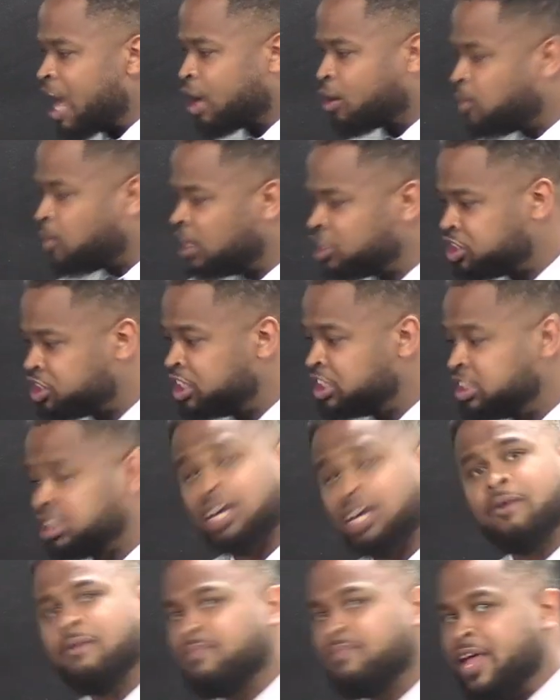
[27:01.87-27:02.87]
questions
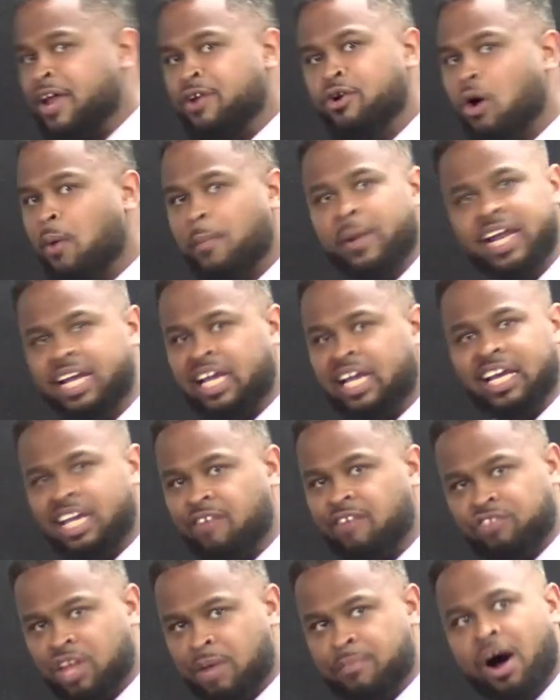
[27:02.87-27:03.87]
that nobody can
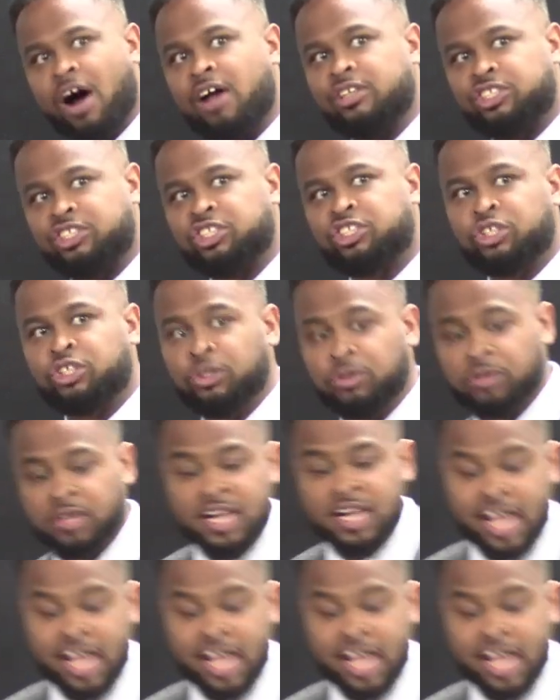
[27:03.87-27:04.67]
give them answers to.